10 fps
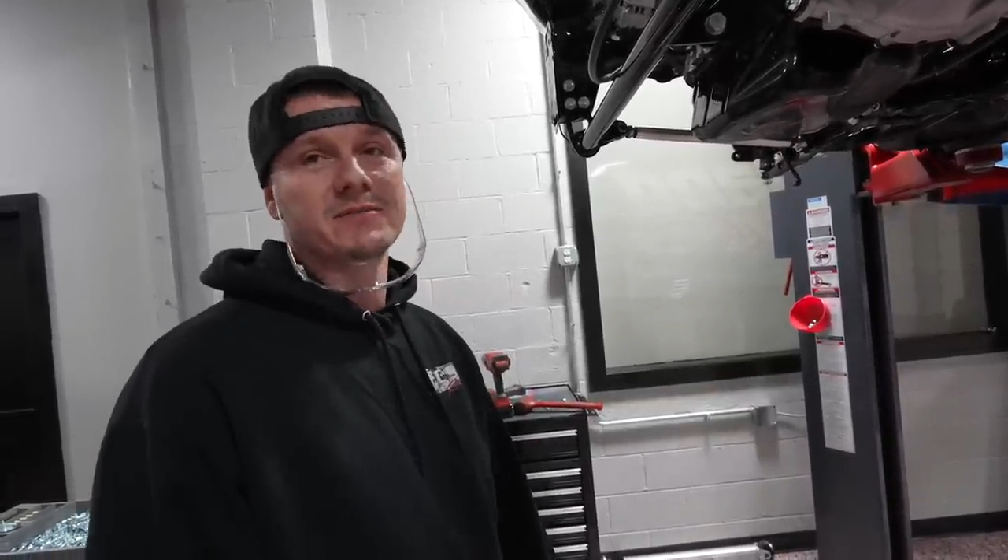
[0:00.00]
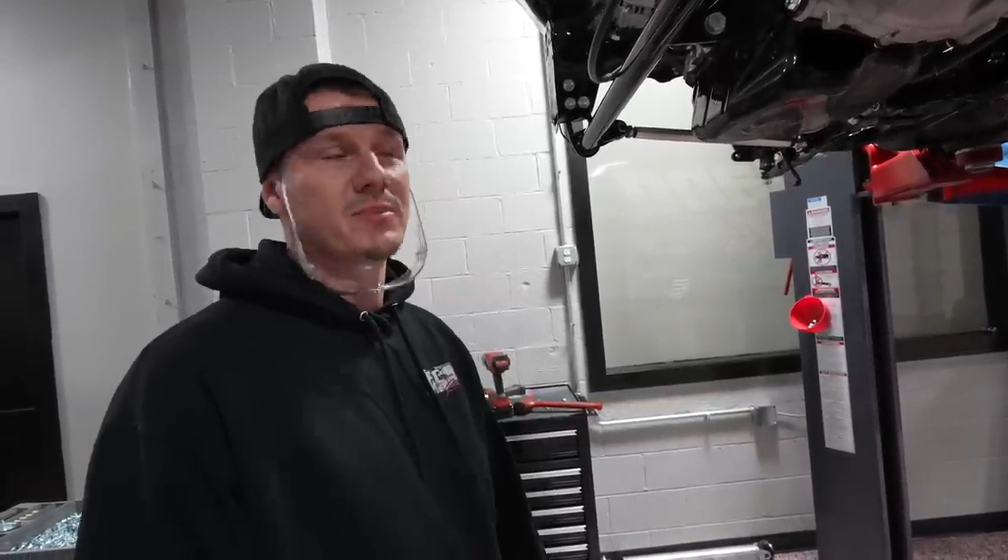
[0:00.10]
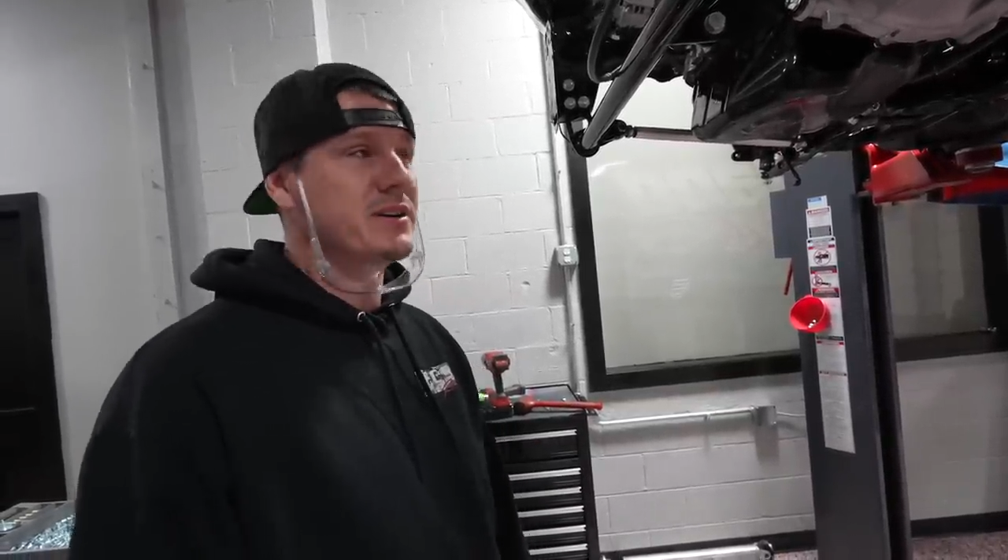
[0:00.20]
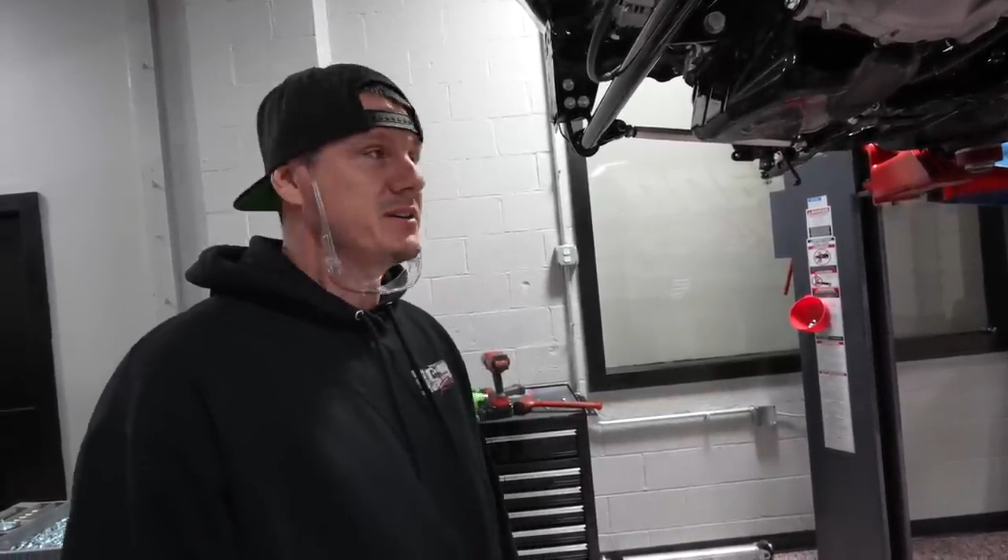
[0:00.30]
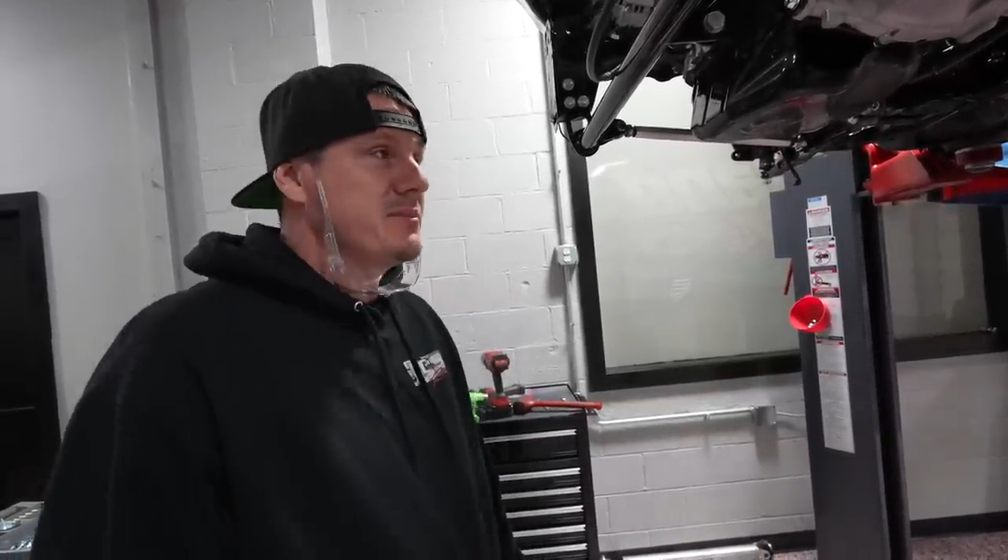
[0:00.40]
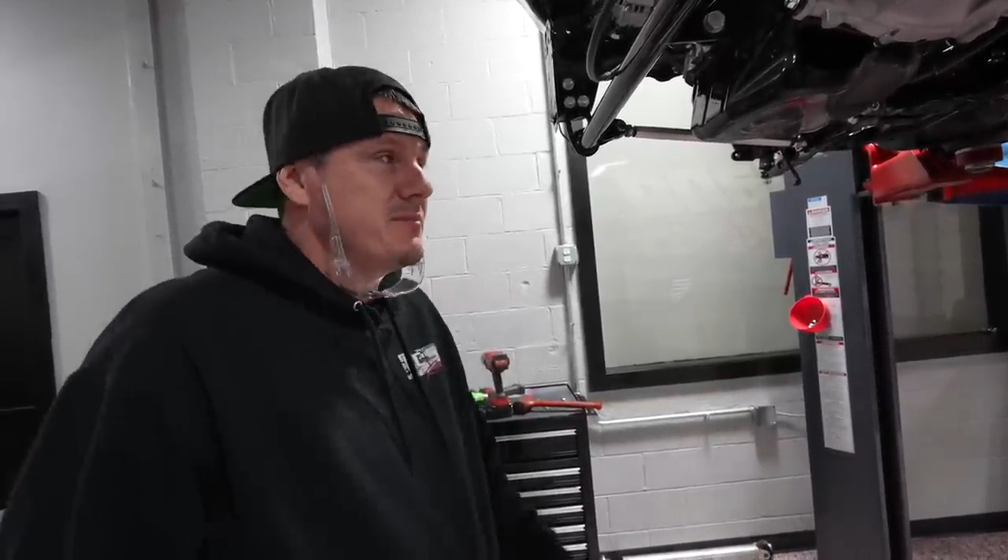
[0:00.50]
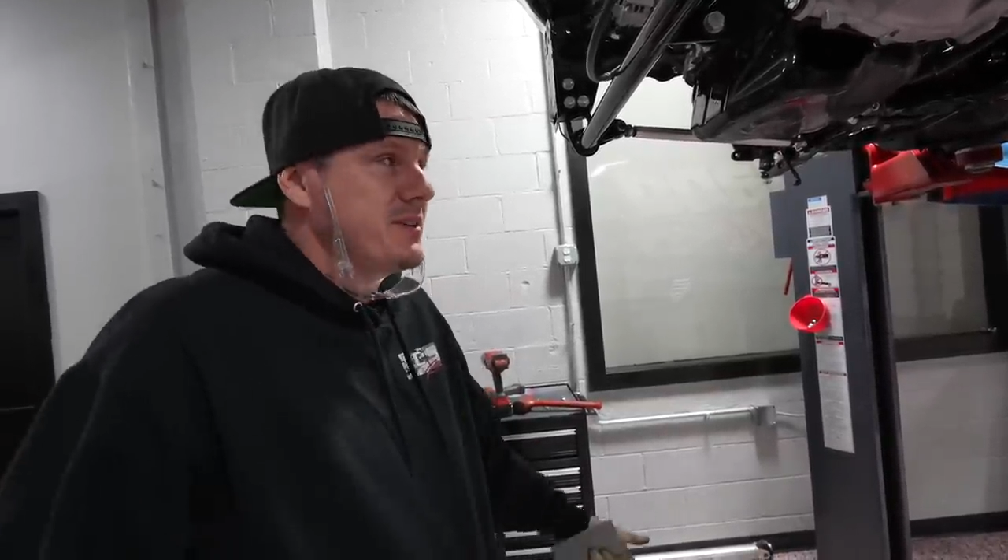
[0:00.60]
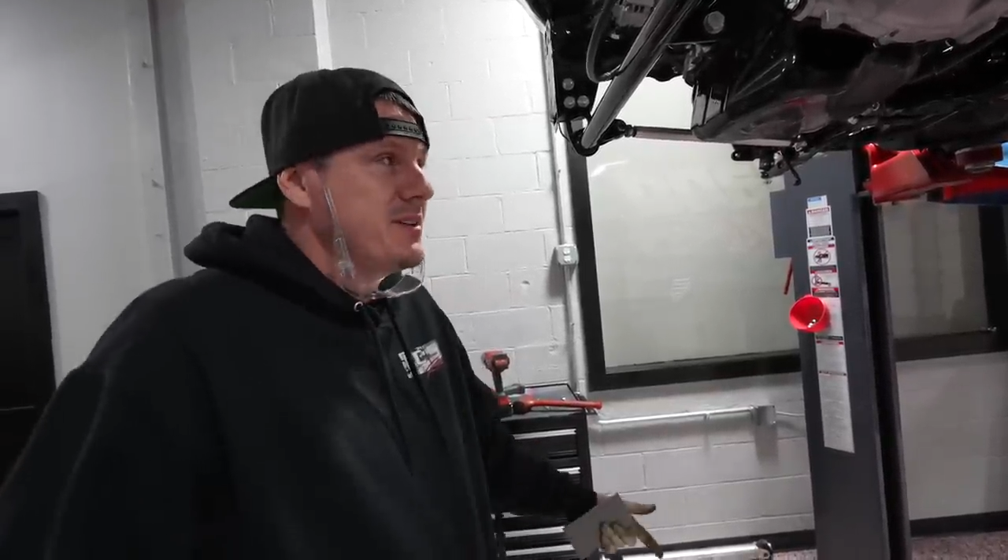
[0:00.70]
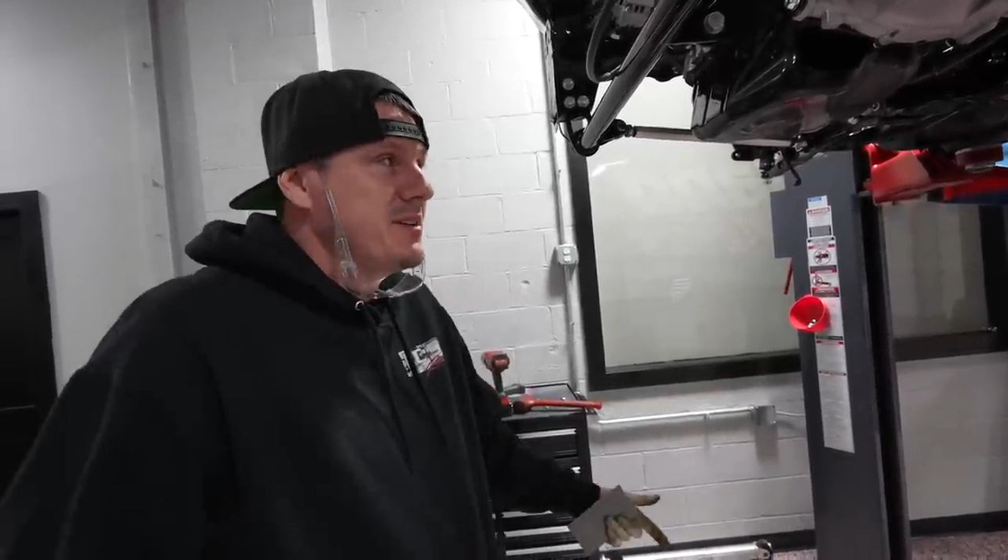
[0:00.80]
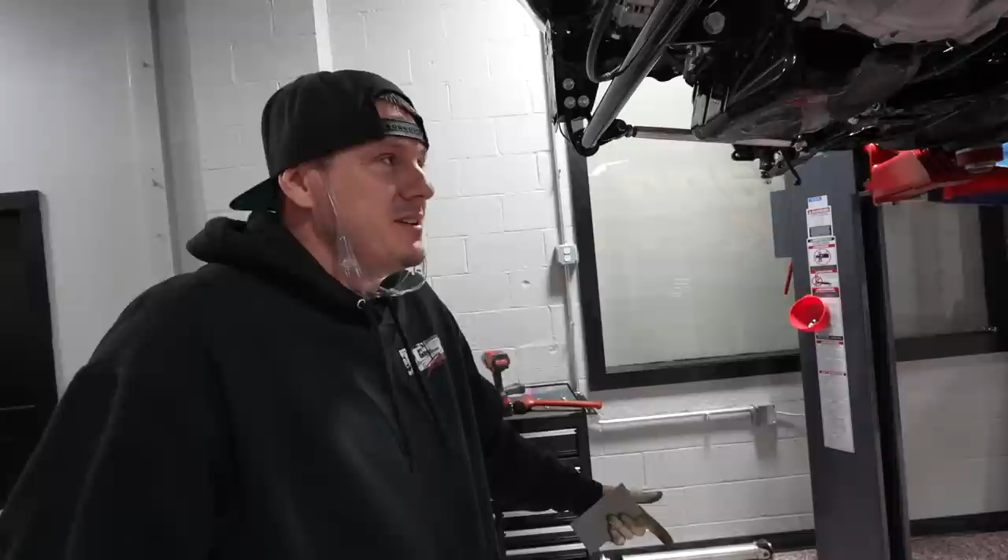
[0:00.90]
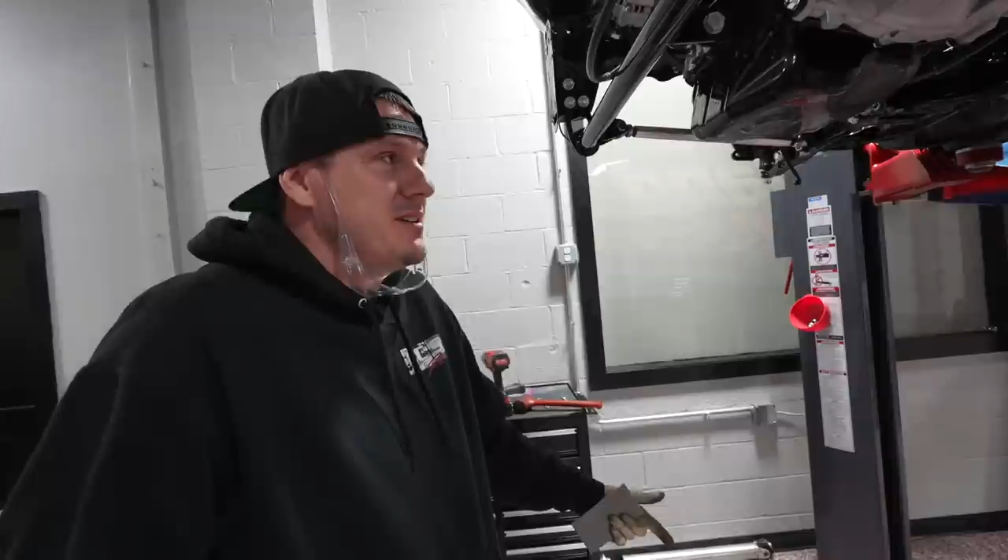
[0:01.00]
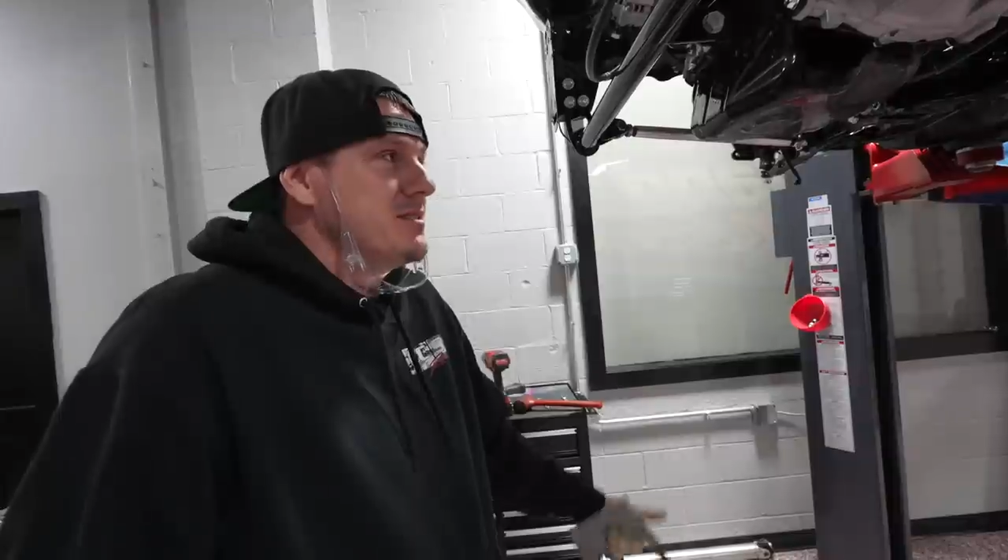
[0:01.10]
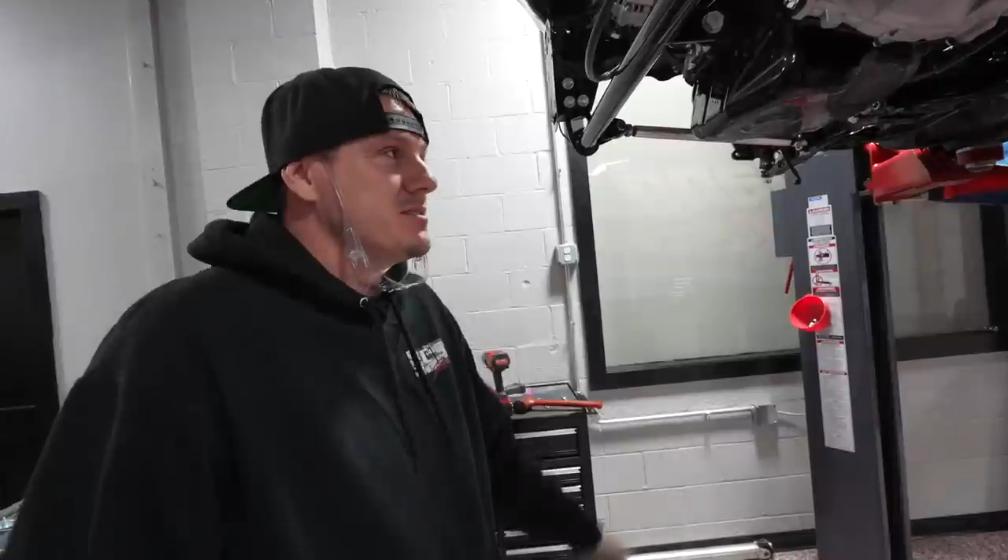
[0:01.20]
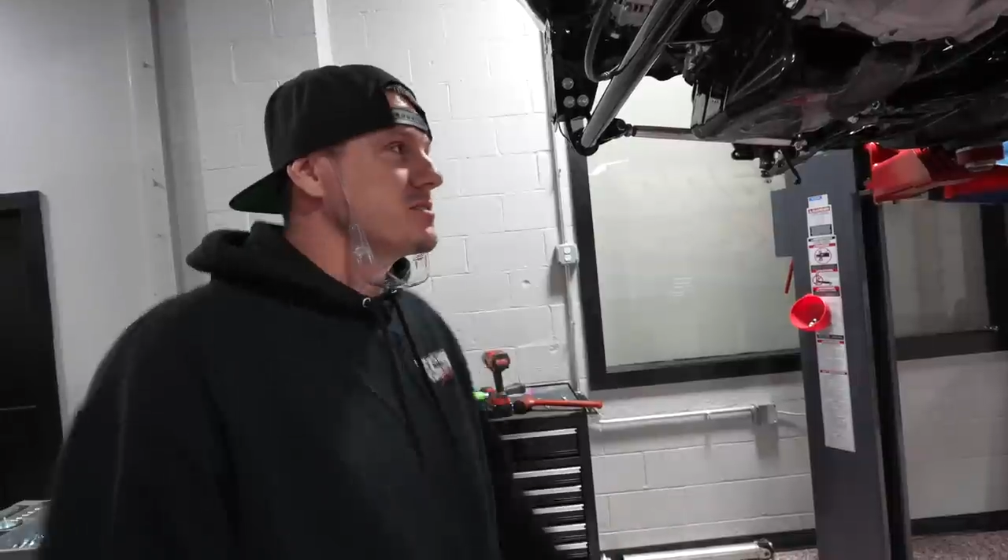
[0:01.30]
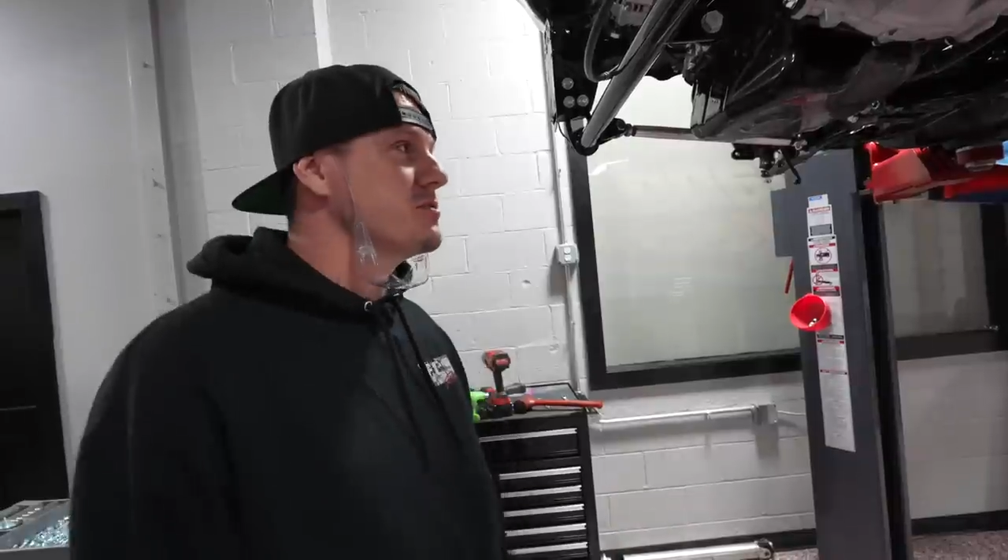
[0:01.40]
And probably
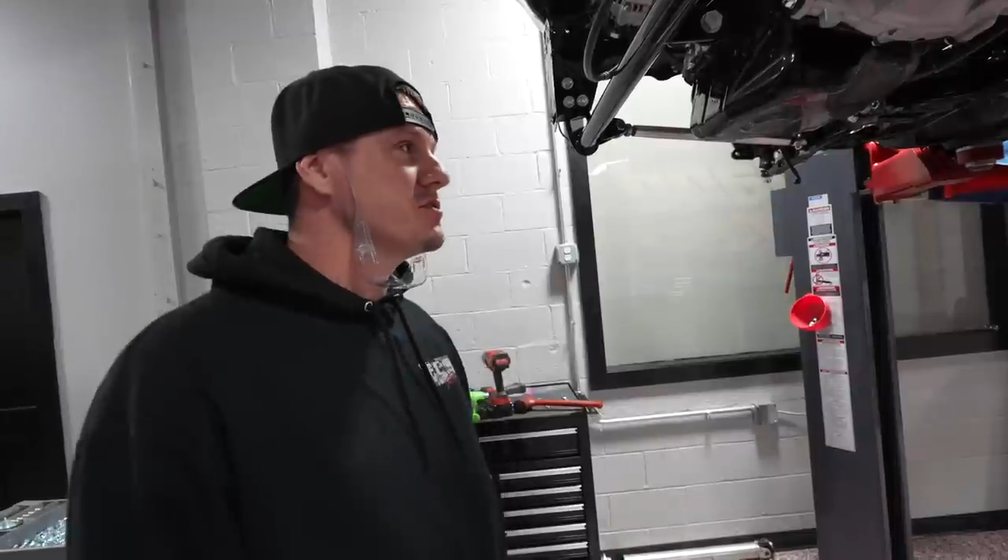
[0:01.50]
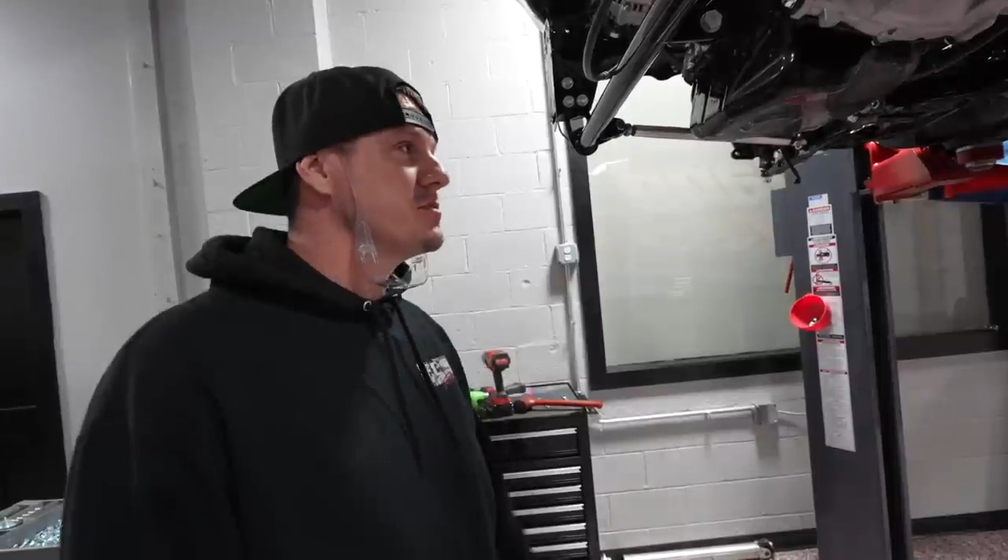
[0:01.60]
discourages